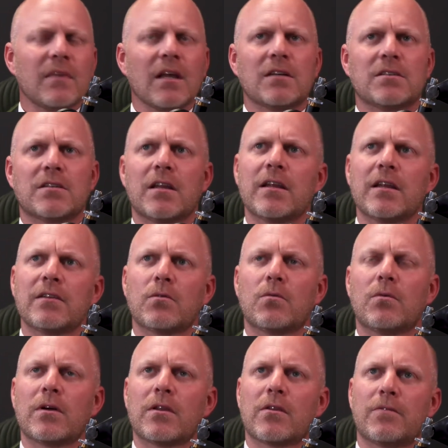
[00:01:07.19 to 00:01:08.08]
So I think that
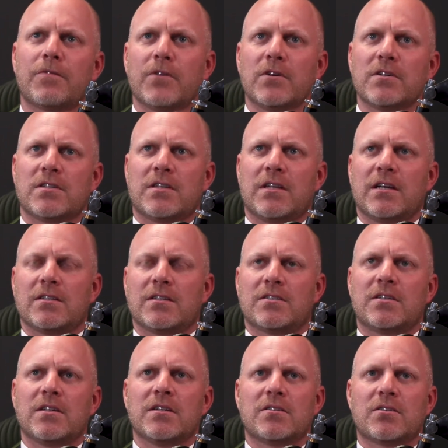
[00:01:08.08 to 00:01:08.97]
one of the first
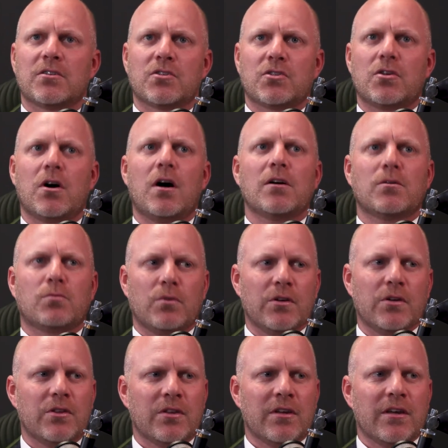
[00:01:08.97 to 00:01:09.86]
things to start
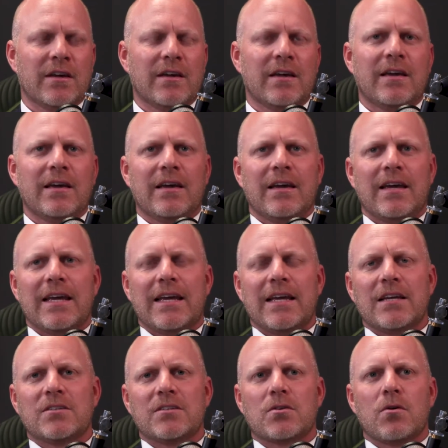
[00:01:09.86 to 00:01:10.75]
with
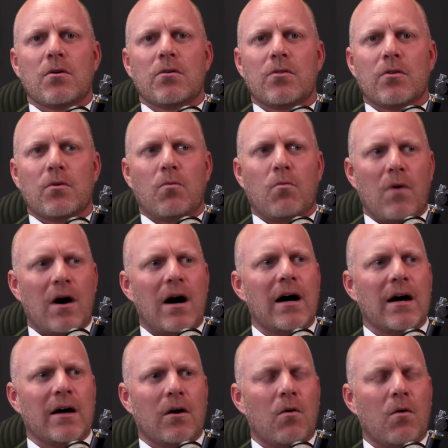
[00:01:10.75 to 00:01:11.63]
is the
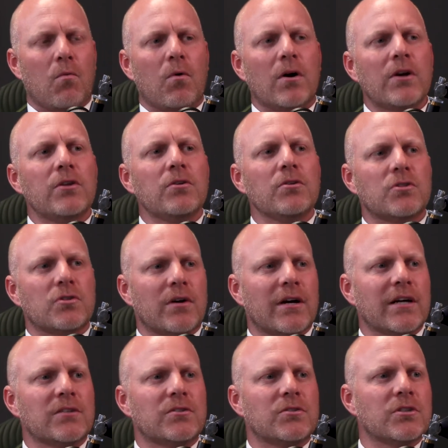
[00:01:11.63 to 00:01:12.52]
why. Or what are you
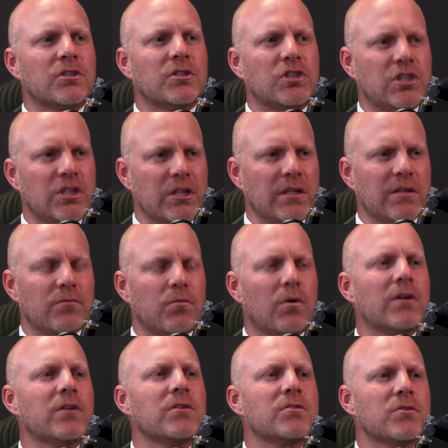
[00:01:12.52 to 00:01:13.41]
trying to achieve?
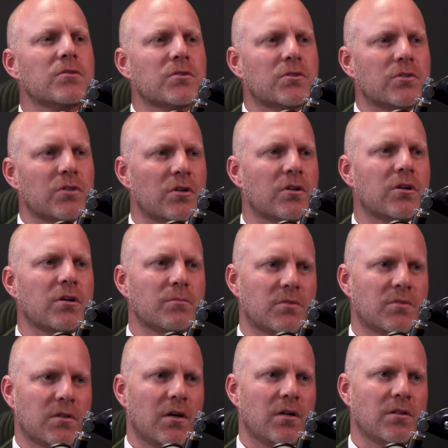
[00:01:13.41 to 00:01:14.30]
What is your
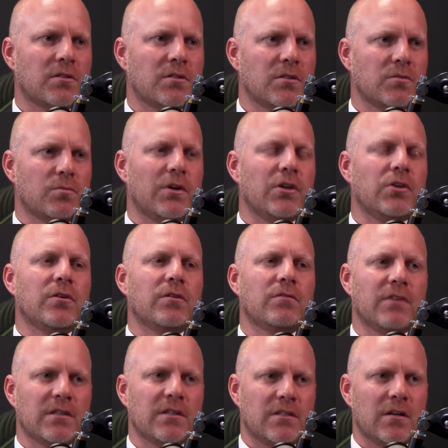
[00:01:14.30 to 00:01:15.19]
circumstances when you're
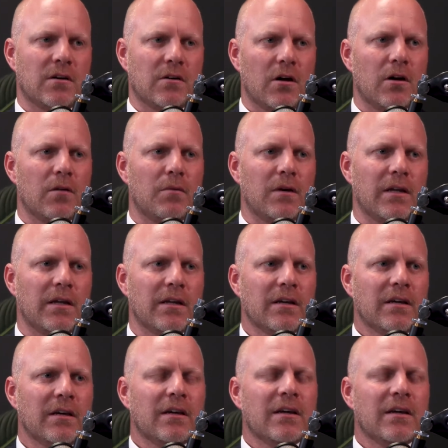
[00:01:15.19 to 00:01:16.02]
investing globally?